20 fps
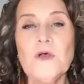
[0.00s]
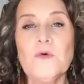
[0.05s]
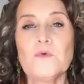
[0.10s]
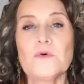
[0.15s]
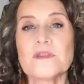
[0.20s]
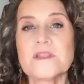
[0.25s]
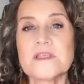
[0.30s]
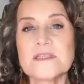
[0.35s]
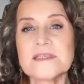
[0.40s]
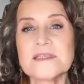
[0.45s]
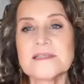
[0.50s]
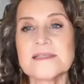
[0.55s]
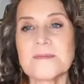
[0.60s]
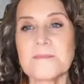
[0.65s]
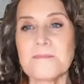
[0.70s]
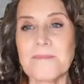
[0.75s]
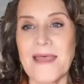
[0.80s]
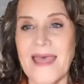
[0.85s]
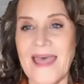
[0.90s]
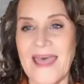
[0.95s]
Well, this is a
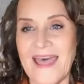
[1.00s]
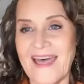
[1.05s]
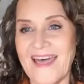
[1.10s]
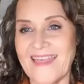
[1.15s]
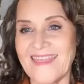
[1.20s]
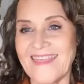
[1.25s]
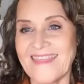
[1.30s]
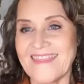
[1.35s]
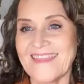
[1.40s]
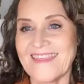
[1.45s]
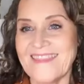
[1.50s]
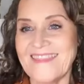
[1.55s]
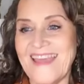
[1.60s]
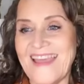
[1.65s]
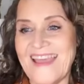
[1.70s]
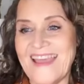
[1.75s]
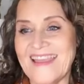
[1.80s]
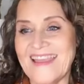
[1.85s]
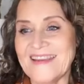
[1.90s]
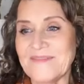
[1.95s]
path
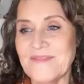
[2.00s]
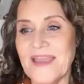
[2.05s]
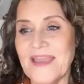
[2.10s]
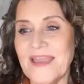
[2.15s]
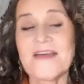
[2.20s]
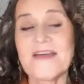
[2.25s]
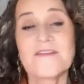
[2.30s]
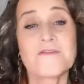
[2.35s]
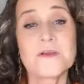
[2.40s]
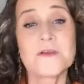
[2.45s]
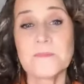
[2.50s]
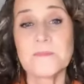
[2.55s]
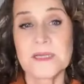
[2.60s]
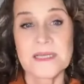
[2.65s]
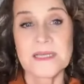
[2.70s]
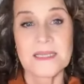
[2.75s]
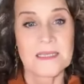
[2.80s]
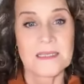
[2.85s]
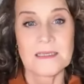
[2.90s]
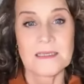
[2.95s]
that
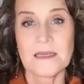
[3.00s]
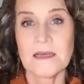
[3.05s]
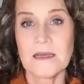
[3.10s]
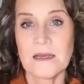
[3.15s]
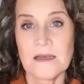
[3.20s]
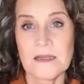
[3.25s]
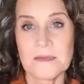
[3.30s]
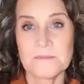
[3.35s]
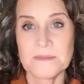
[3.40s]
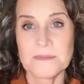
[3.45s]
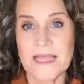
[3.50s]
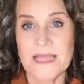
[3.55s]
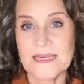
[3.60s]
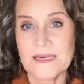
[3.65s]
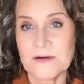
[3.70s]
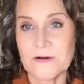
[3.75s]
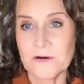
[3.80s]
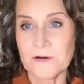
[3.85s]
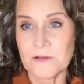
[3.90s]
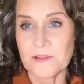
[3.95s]
everybody on
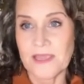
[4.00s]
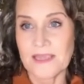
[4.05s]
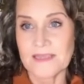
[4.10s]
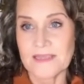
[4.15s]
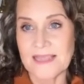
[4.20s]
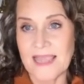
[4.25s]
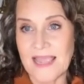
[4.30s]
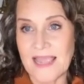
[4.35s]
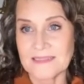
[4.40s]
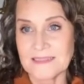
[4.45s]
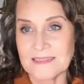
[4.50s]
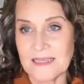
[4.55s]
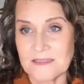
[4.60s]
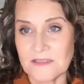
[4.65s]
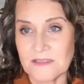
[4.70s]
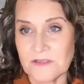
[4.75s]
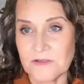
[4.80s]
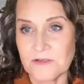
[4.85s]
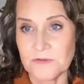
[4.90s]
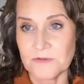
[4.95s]
planet Earth has
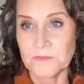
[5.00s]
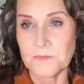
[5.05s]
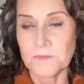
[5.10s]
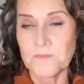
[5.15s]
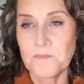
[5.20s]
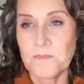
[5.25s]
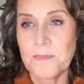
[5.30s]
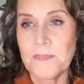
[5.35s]
access to,